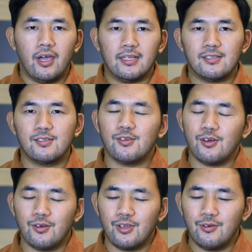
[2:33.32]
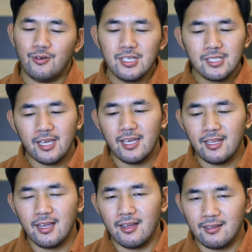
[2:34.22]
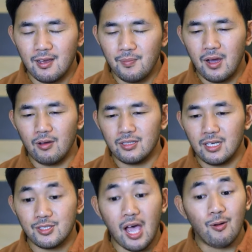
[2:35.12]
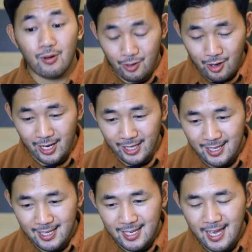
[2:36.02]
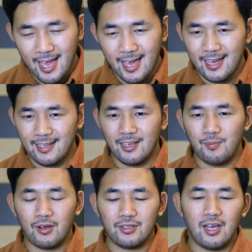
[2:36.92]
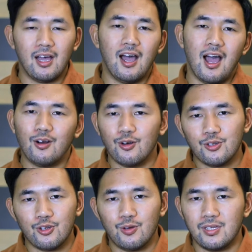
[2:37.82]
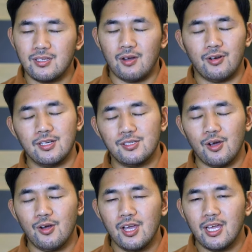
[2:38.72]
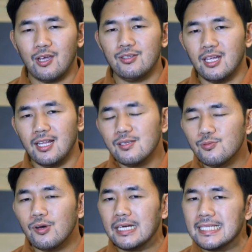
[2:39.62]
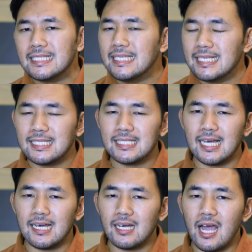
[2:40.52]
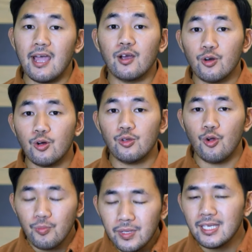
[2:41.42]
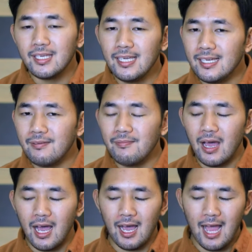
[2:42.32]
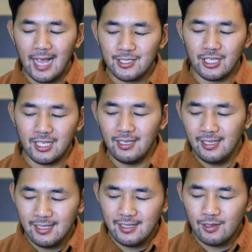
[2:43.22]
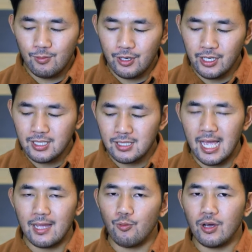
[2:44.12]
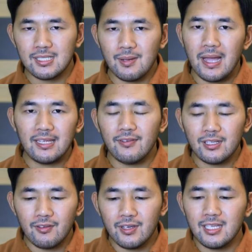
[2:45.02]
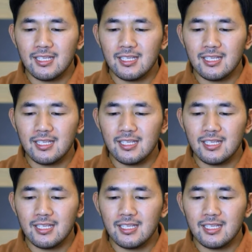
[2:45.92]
right, so you were saying that about the tower, right? And about the agronomy tower. So can you tell us what is this agronomy actually works, and what is the benefit of it?